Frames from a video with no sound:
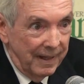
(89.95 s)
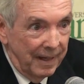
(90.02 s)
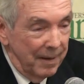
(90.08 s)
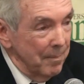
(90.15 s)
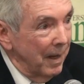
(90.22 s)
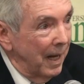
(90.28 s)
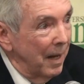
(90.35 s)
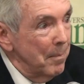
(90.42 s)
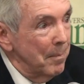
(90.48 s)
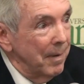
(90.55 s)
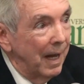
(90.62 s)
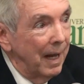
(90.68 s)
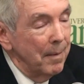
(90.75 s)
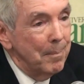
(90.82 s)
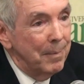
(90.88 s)

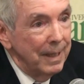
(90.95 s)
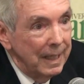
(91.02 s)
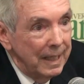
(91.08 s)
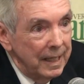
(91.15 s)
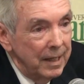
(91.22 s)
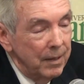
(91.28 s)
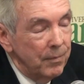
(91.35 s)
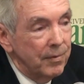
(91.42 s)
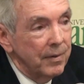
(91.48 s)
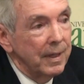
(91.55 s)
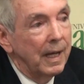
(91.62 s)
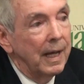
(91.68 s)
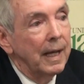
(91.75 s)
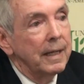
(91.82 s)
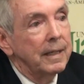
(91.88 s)
I believe
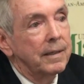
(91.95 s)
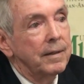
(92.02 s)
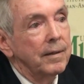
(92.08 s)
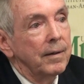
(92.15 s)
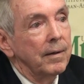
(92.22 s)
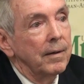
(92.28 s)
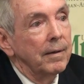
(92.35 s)
that